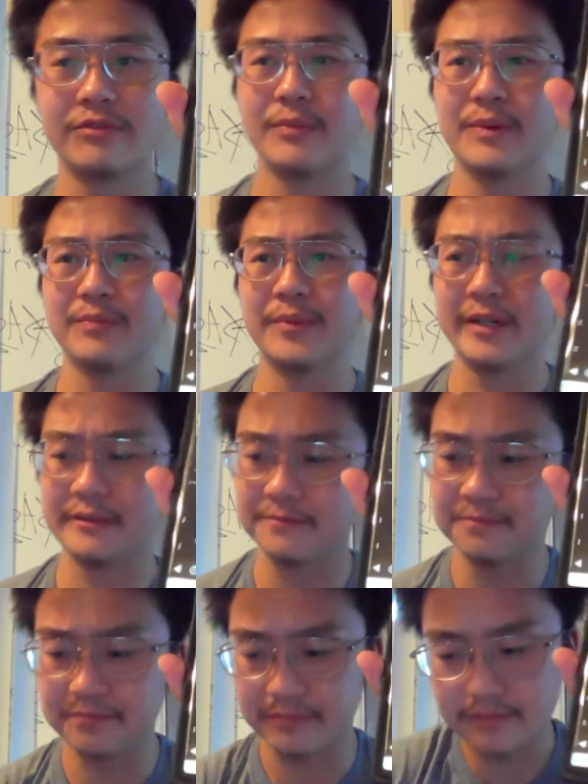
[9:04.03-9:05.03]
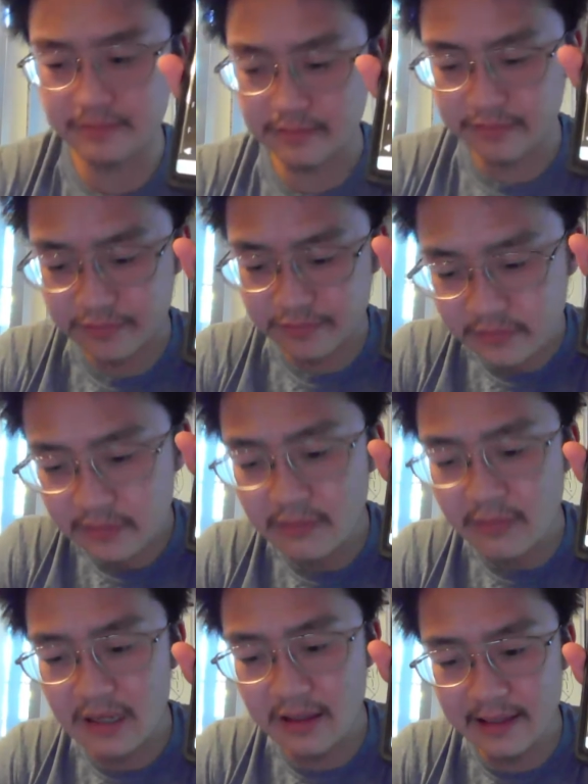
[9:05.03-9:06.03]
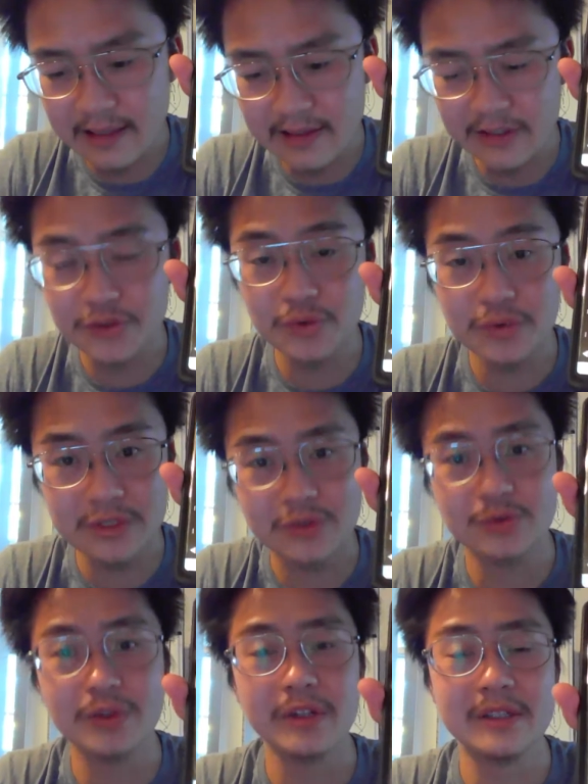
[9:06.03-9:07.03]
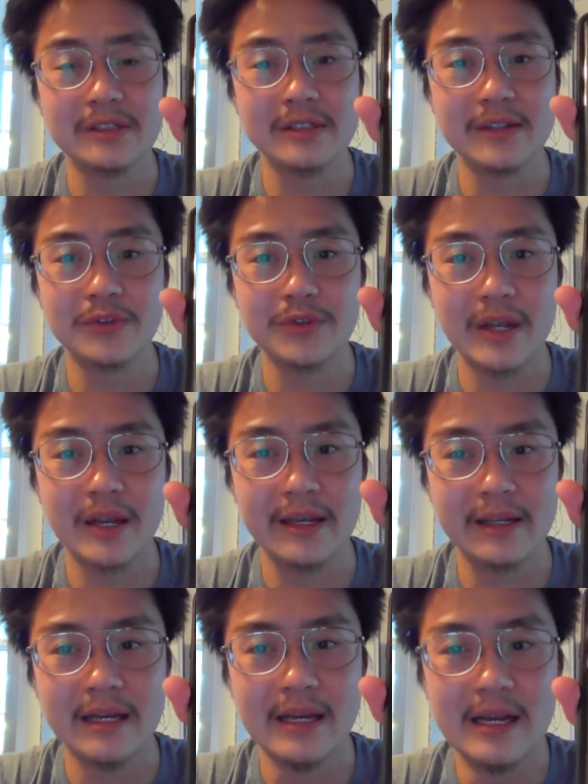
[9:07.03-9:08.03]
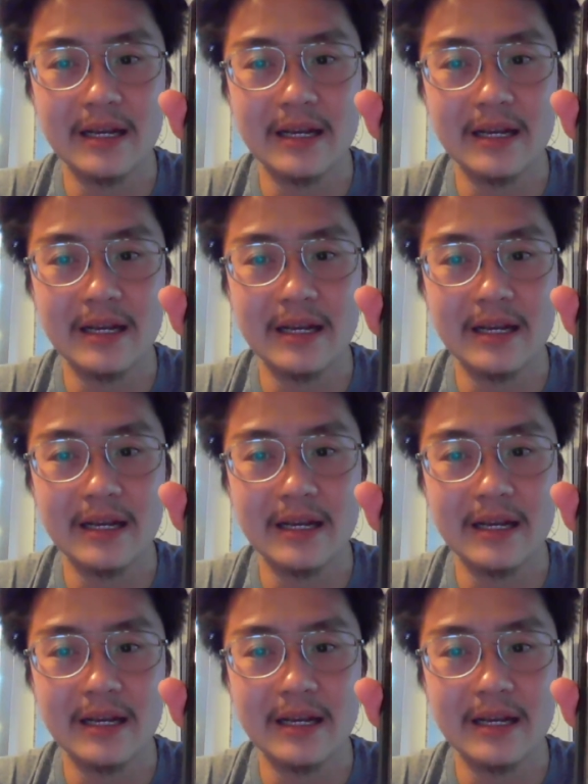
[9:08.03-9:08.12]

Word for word: from it. But this this really is entertaining.